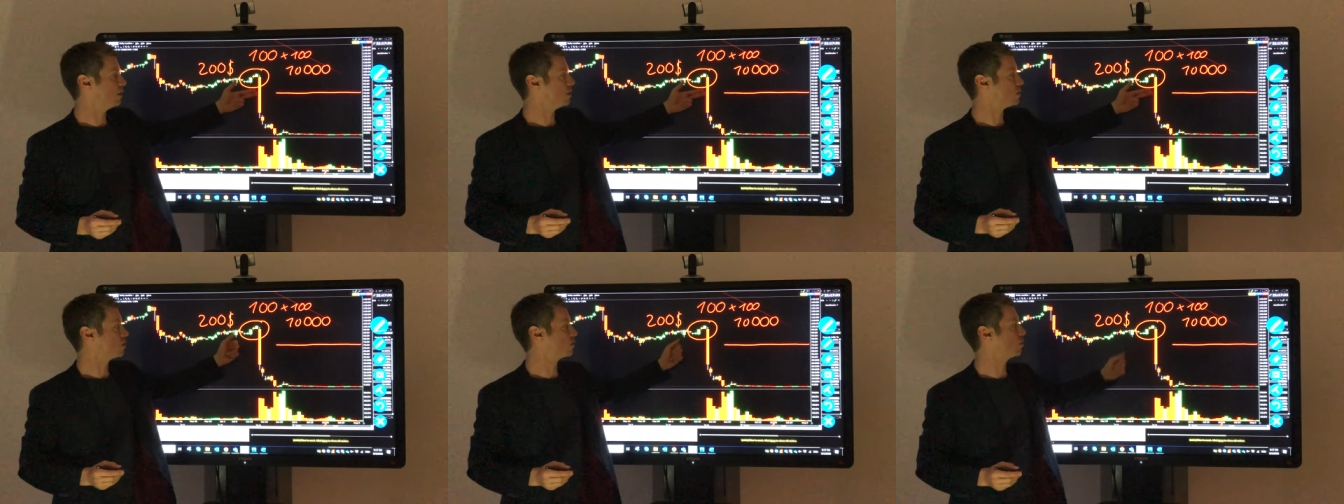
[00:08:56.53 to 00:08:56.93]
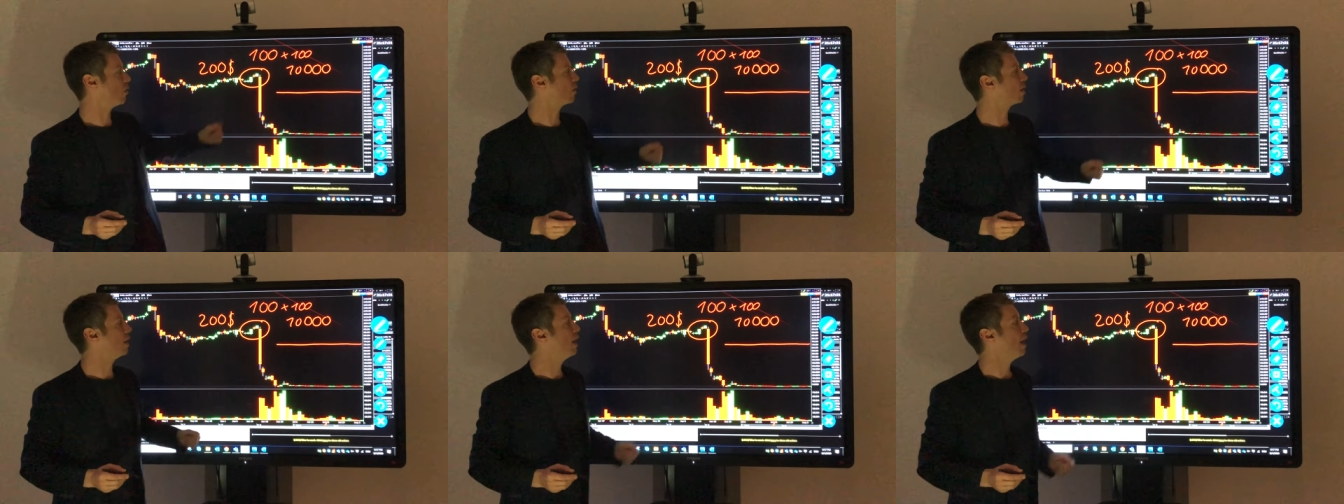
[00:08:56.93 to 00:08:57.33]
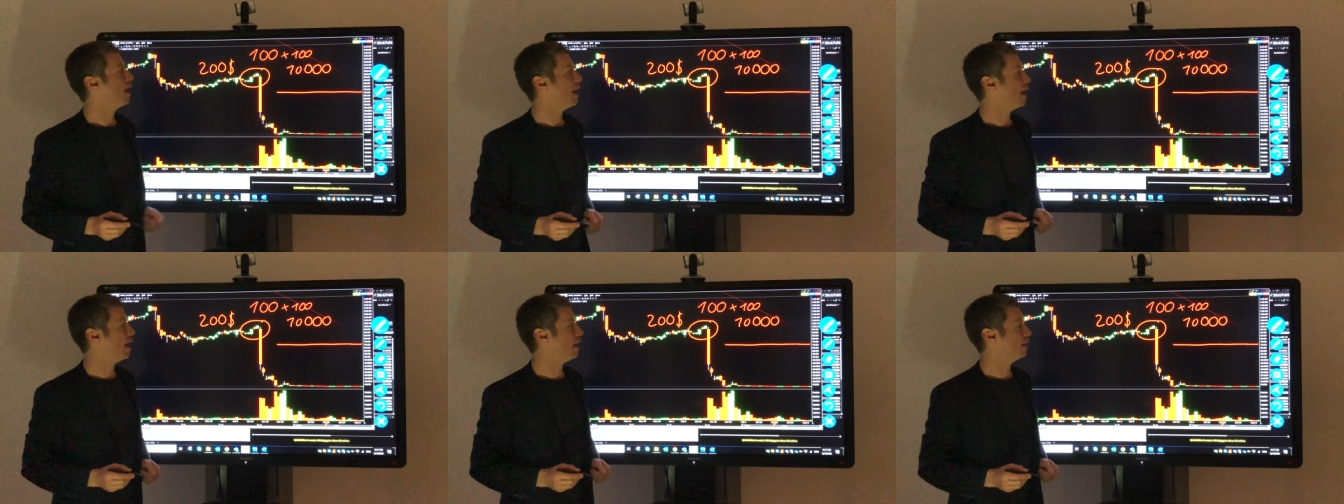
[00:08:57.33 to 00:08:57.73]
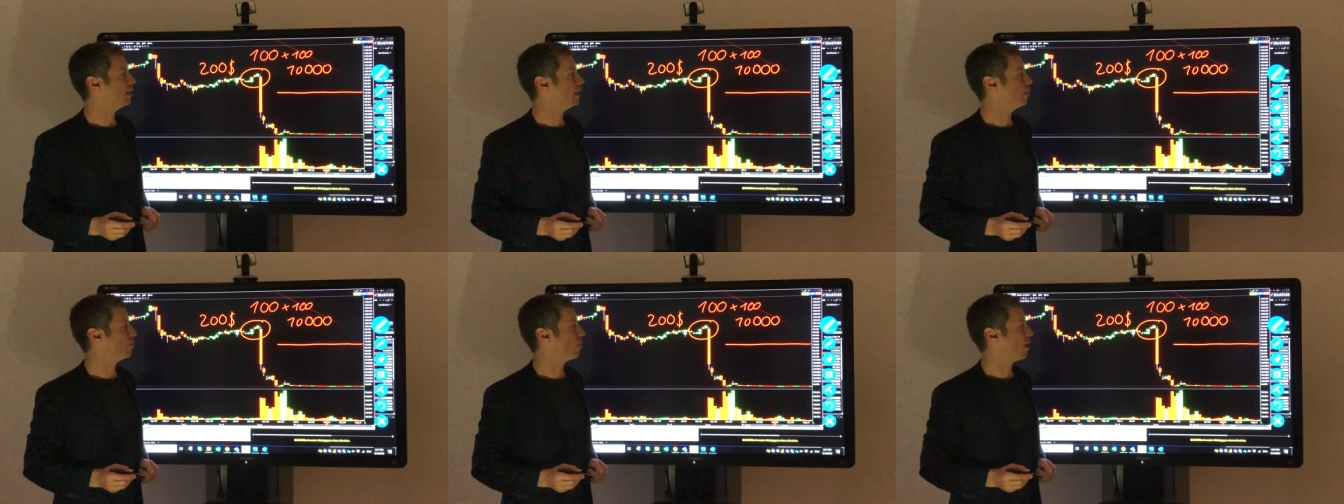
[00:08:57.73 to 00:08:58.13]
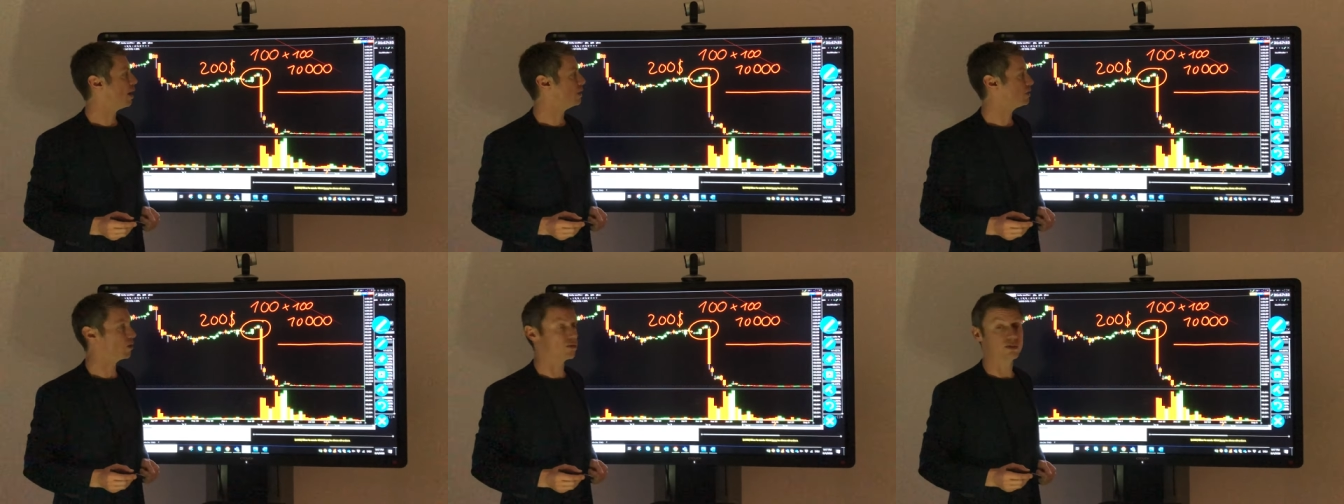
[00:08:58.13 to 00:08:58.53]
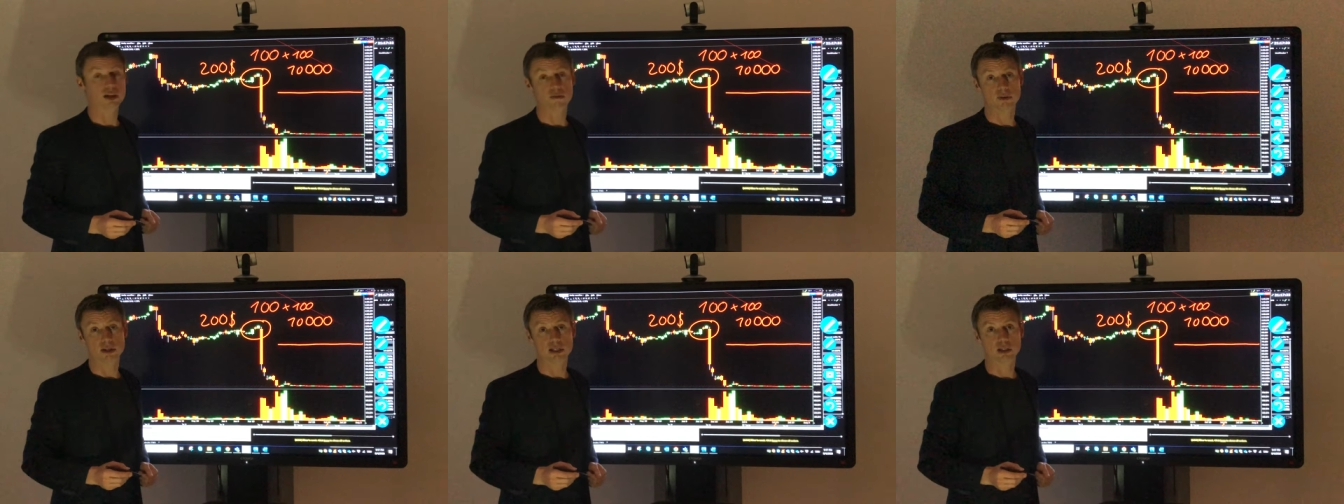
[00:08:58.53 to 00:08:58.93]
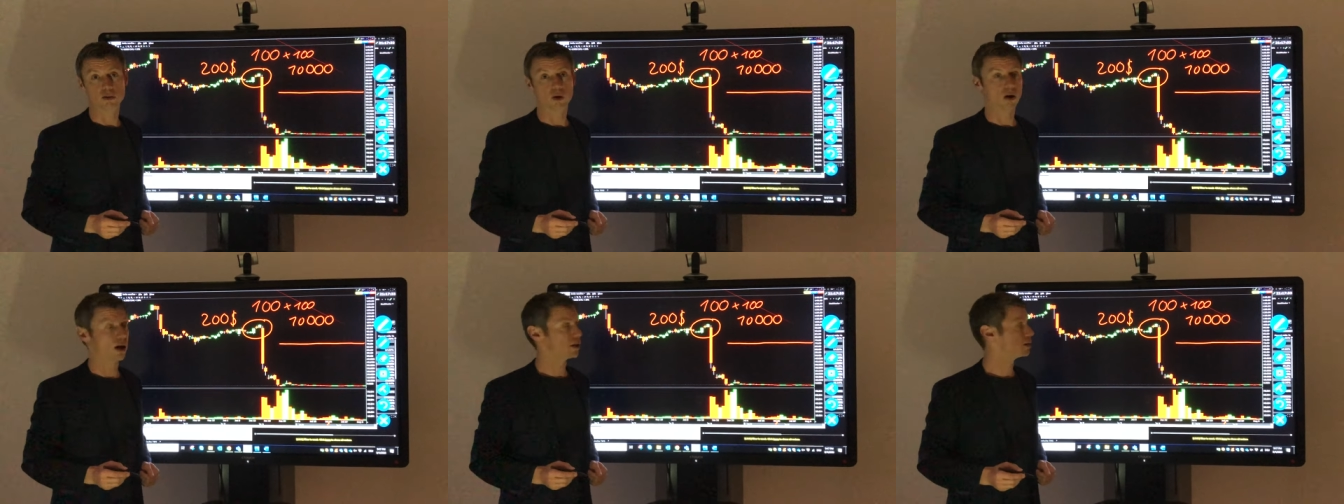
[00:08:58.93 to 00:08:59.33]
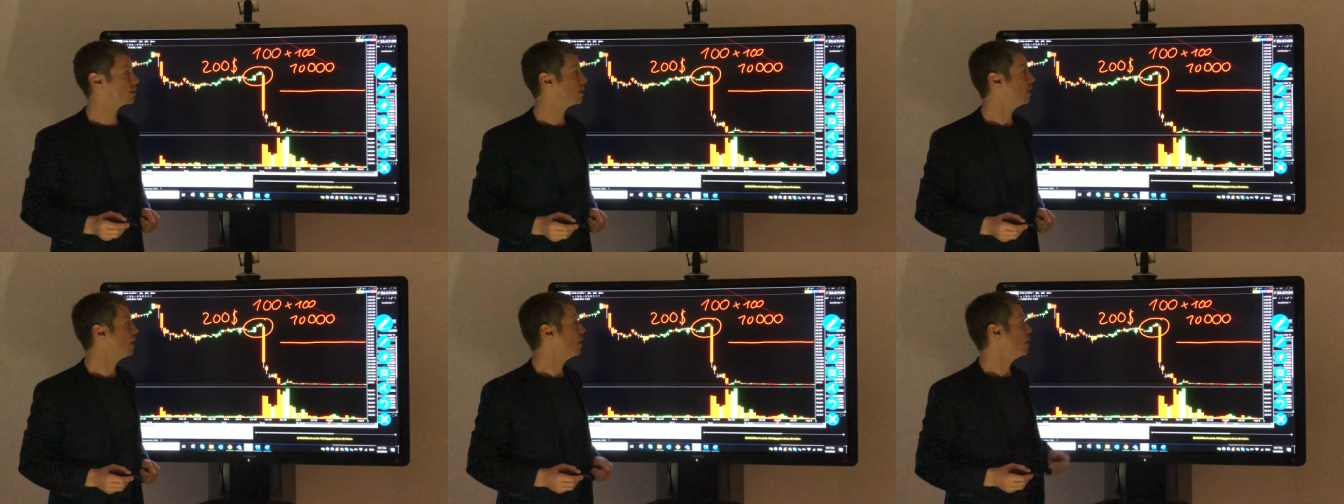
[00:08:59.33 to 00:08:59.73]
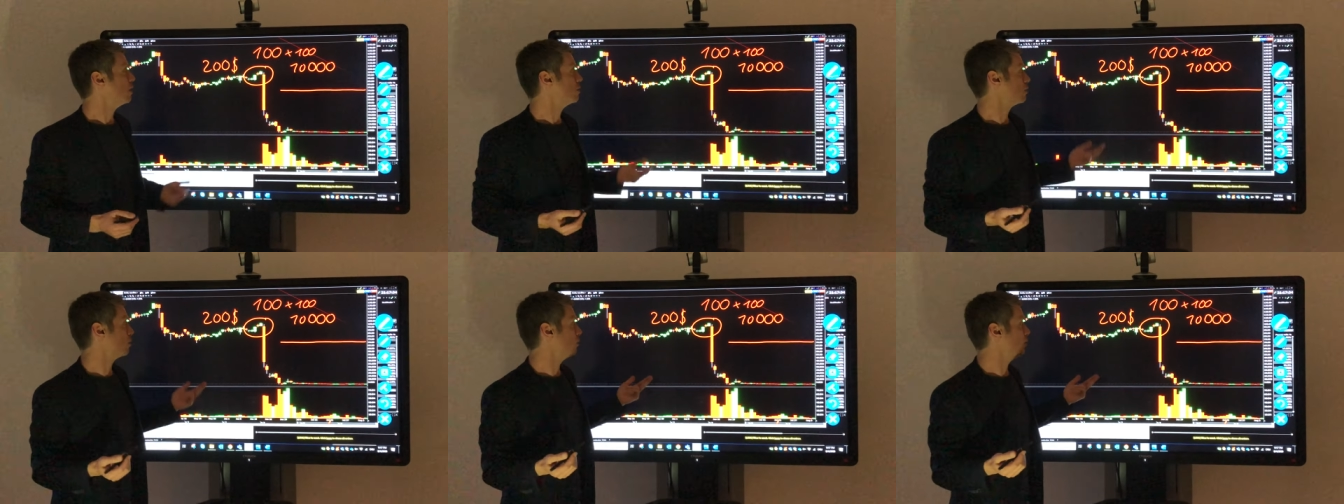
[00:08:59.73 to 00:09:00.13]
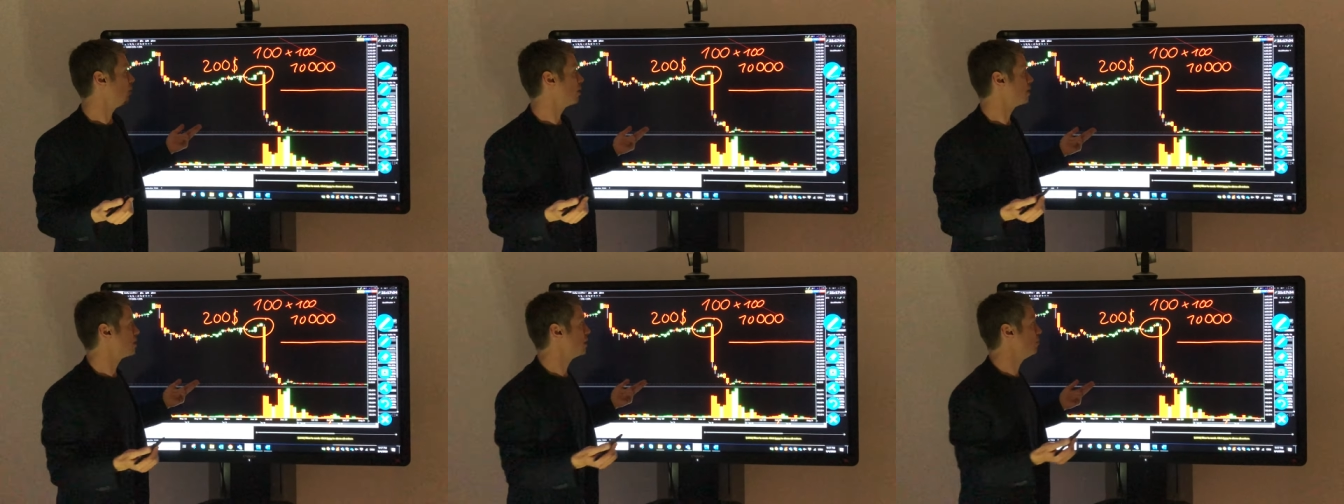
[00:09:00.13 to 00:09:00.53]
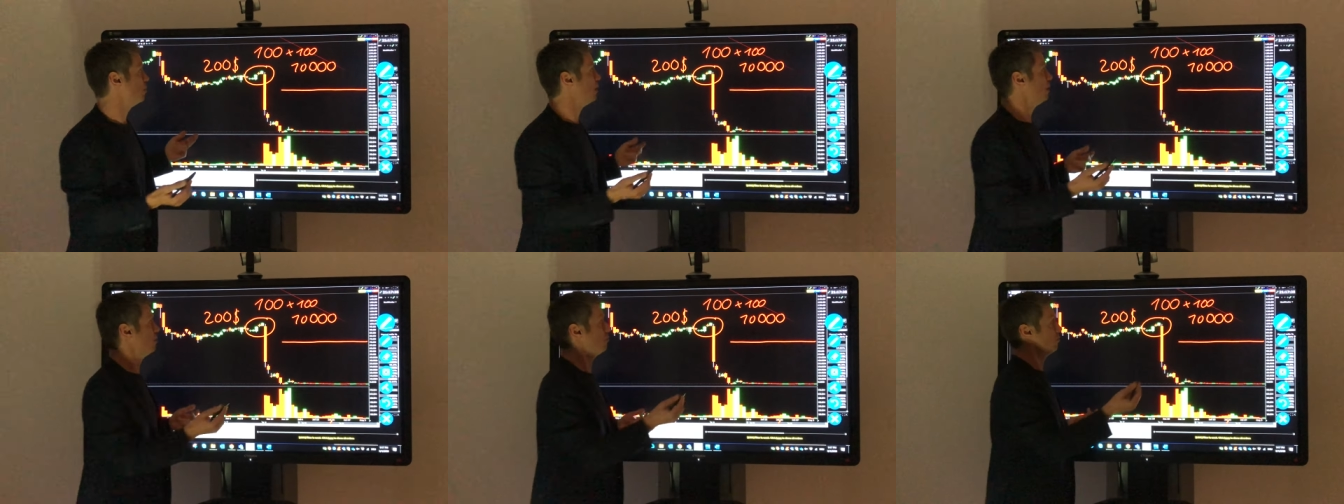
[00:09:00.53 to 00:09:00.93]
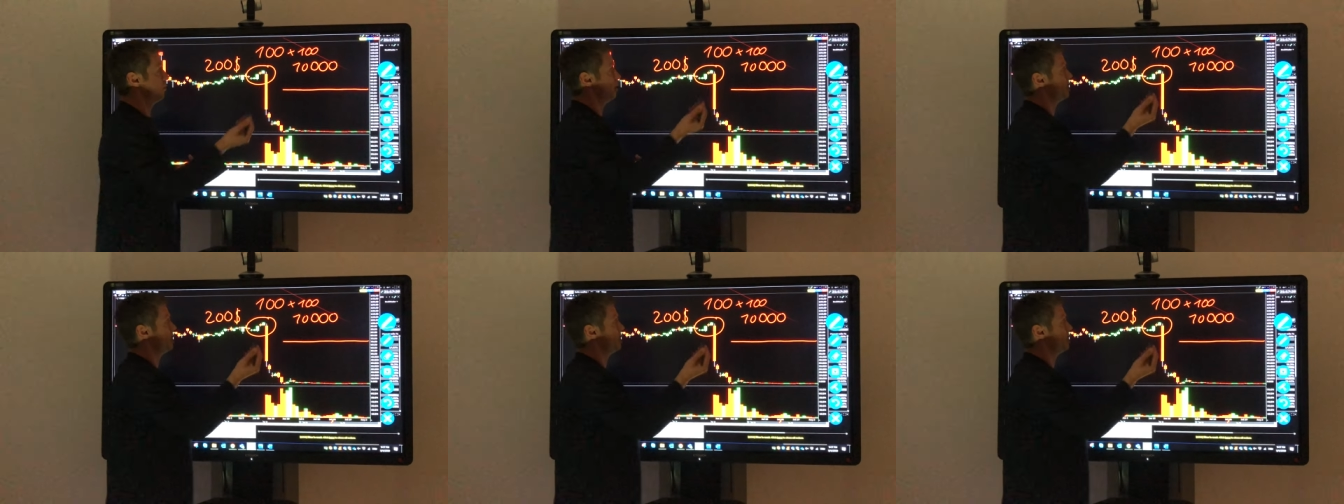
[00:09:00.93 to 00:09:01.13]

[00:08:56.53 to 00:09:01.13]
this stock, at a price of $70. So what does it mean?